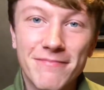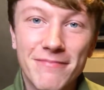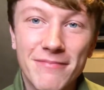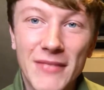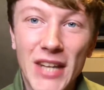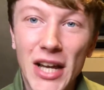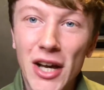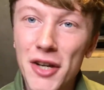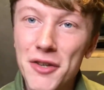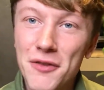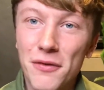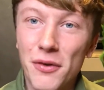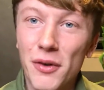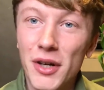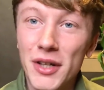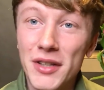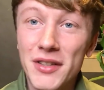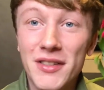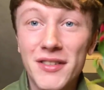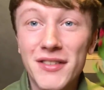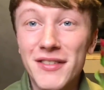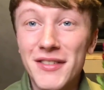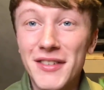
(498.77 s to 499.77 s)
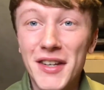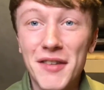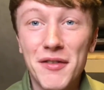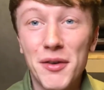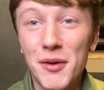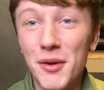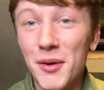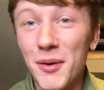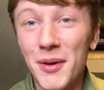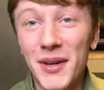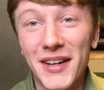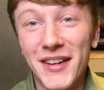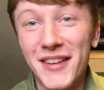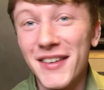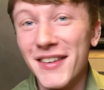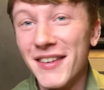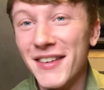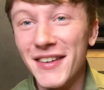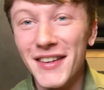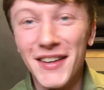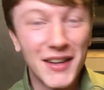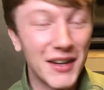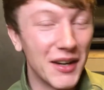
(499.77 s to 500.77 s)
I just thought I'd give you a quick
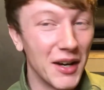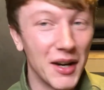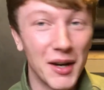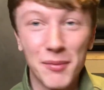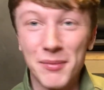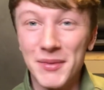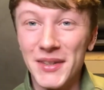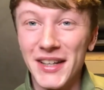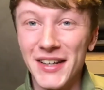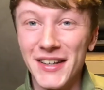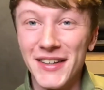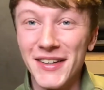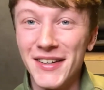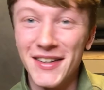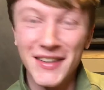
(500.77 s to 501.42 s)
update,